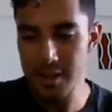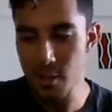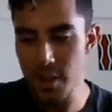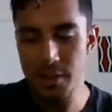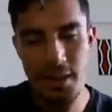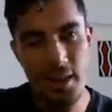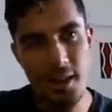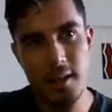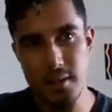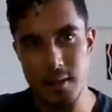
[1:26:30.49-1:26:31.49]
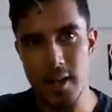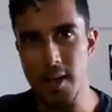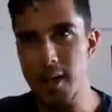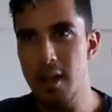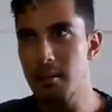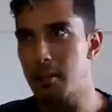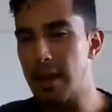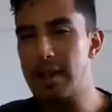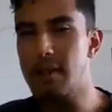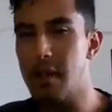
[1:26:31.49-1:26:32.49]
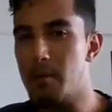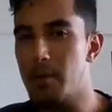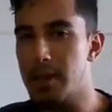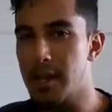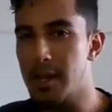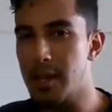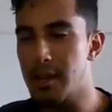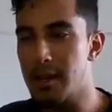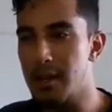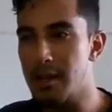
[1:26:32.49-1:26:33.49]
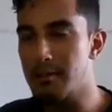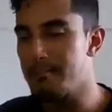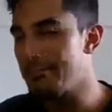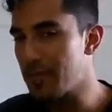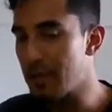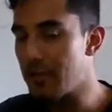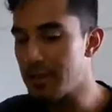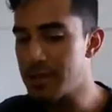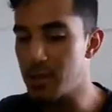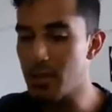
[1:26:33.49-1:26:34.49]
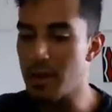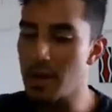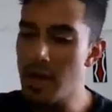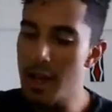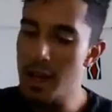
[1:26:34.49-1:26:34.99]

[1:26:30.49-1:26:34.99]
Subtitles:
That's one thing. So like parental upbringing of a sort.